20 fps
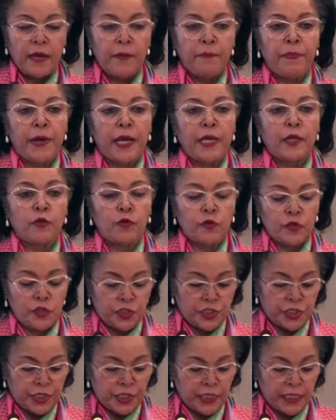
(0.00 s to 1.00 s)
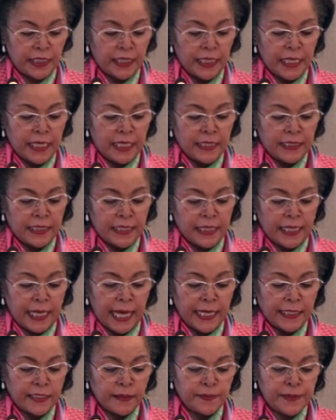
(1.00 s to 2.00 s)
by launching the
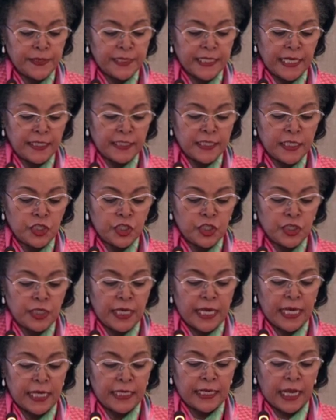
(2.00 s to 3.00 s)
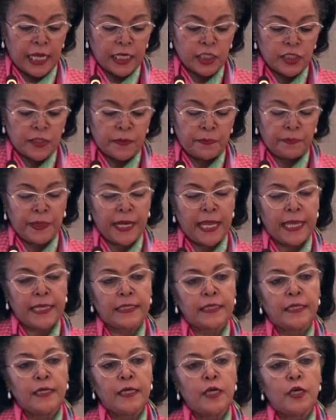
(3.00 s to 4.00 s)
CAADP Strategy and Action Plan
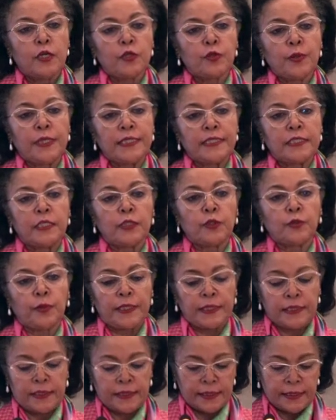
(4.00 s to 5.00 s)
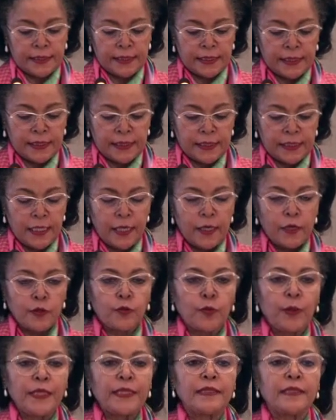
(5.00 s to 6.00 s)

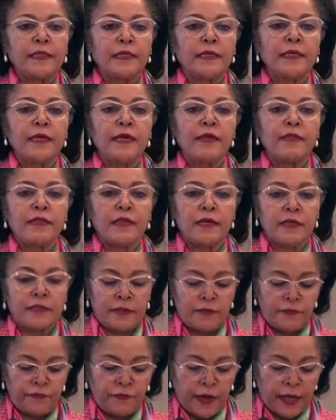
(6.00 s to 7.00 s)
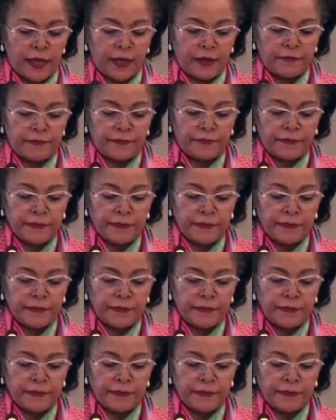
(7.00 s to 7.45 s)
2026-2035.